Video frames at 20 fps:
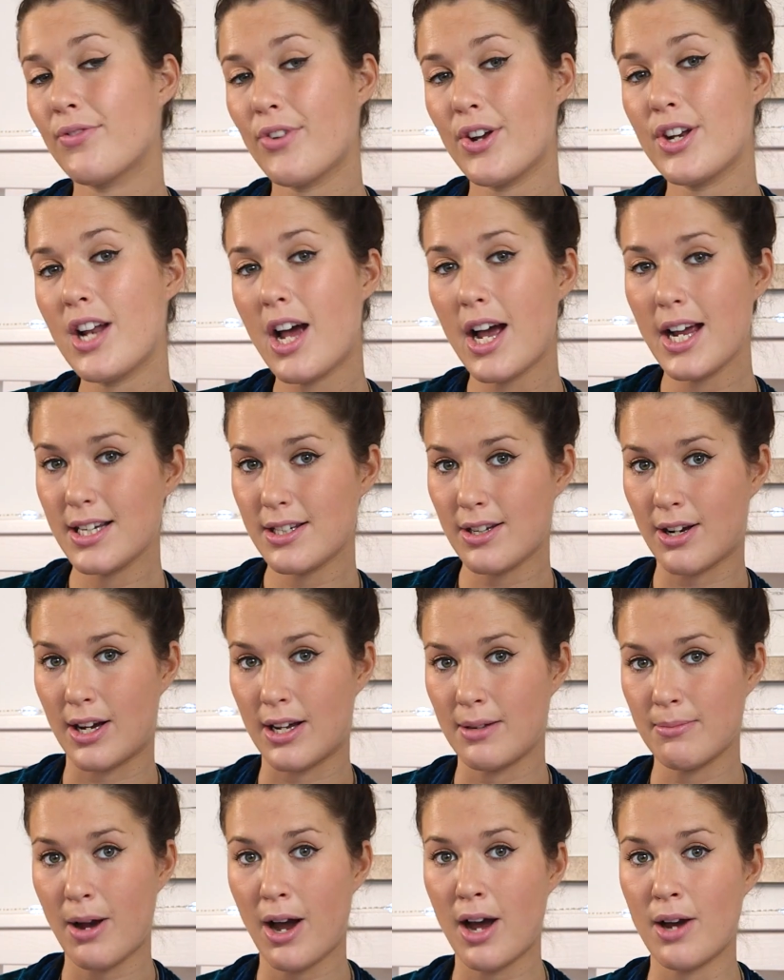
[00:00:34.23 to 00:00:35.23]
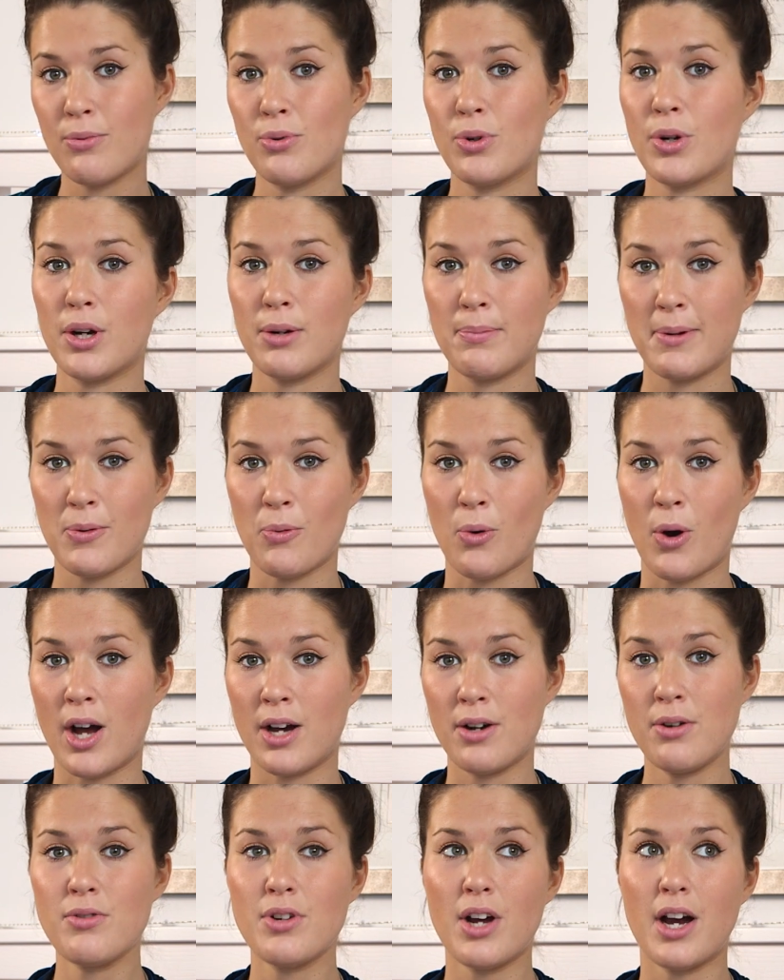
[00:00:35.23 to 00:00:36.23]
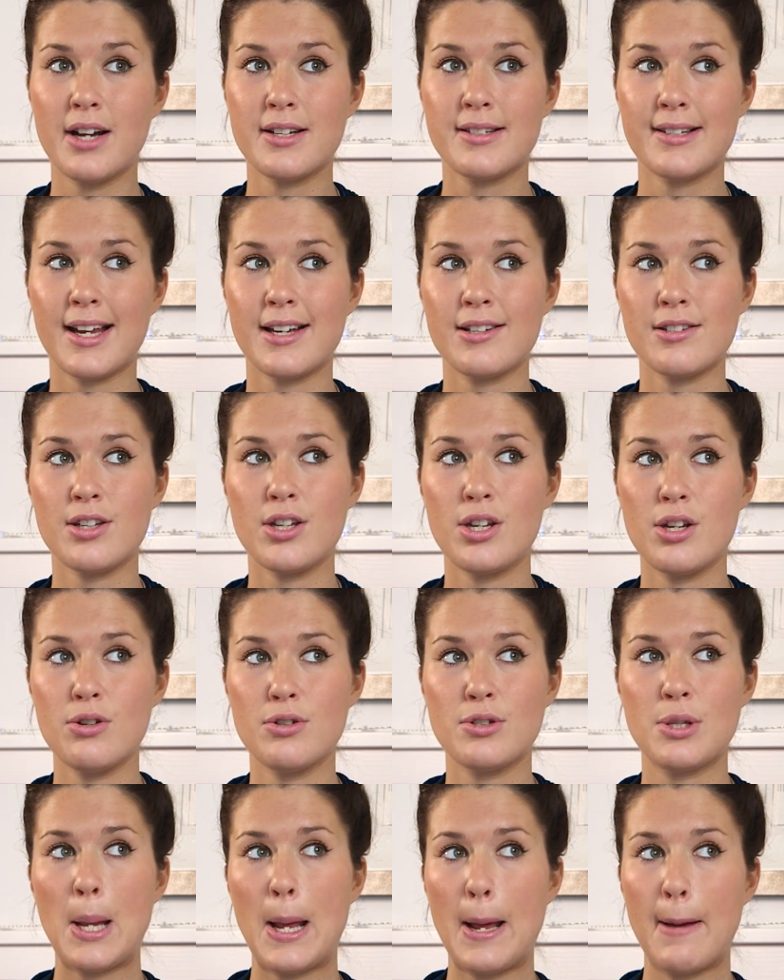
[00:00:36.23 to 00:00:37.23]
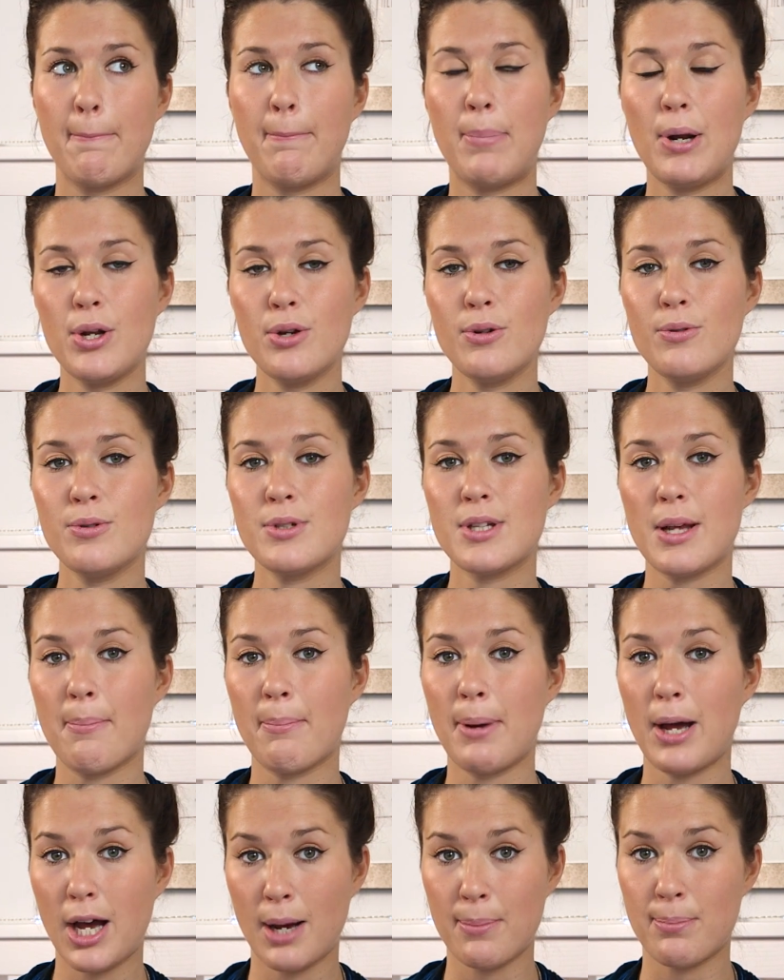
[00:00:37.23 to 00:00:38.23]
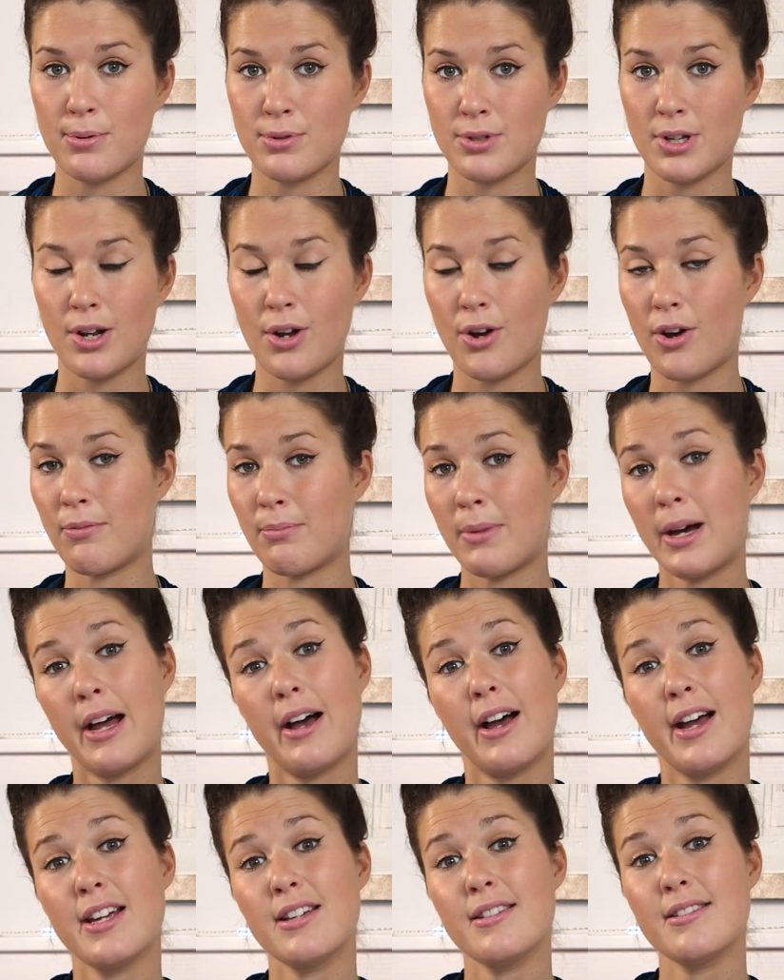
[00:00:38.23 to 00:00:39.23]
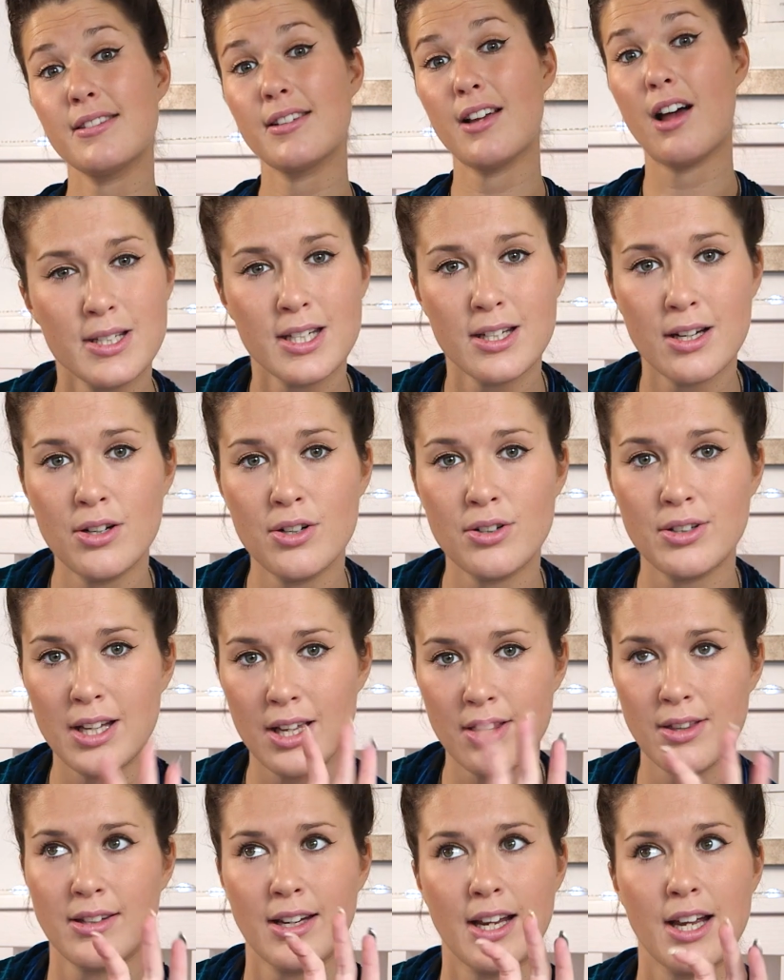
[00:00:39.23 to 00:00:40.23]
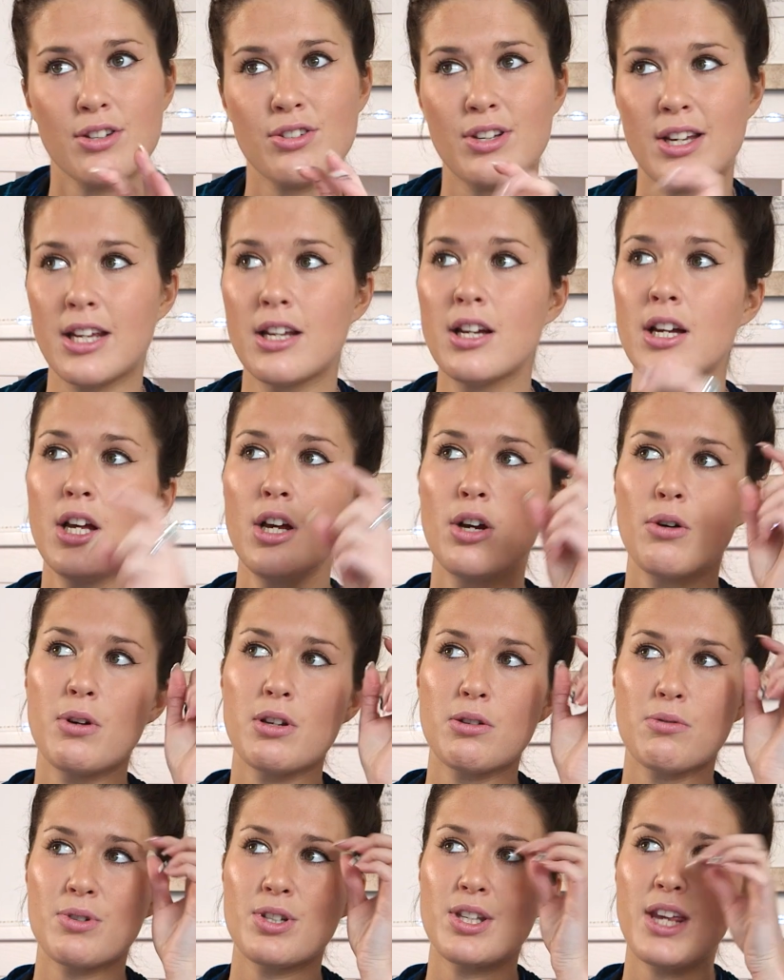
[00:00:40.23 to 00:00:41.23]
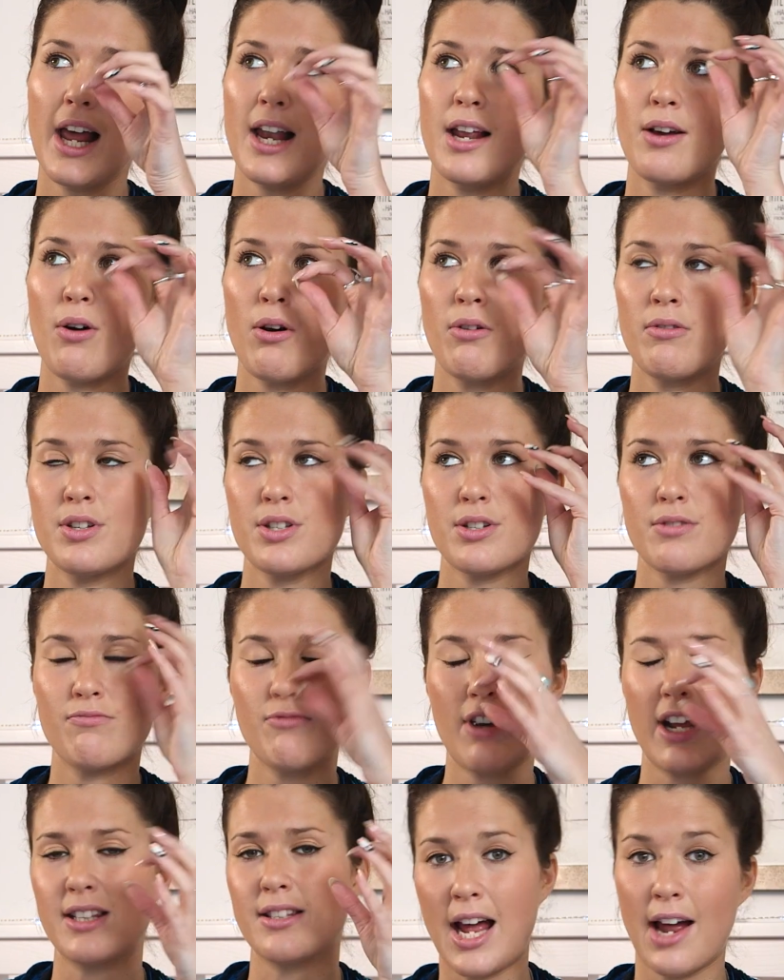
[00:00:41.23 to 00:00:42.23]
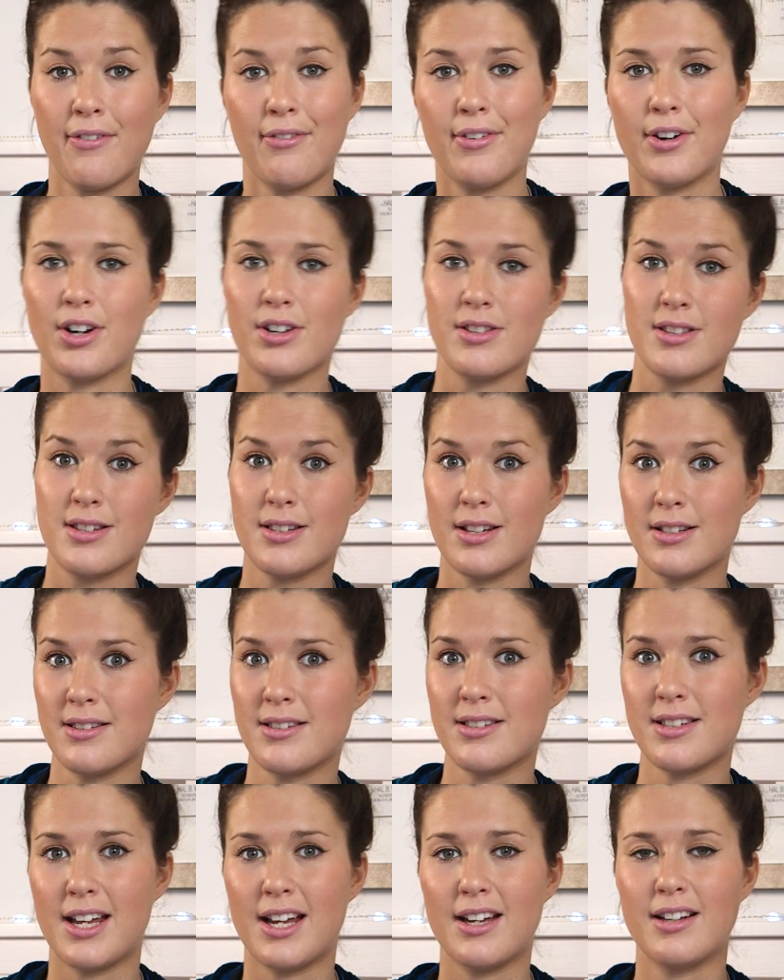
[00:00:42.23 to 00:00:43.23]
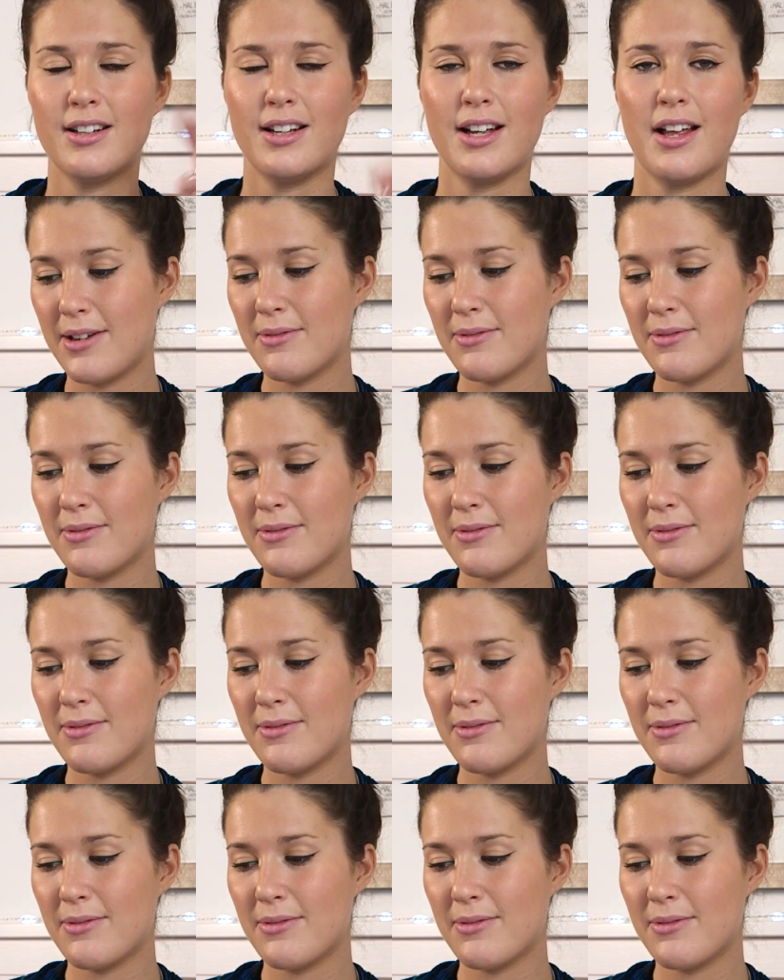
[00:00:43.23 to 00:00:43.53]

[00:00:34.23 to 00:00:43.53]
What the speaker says: For a nighttime I will go a bit wild. I tend to use blues and purples a lot on my eyes. I did a look the other day actually, which was yellow, orange and red African sunset.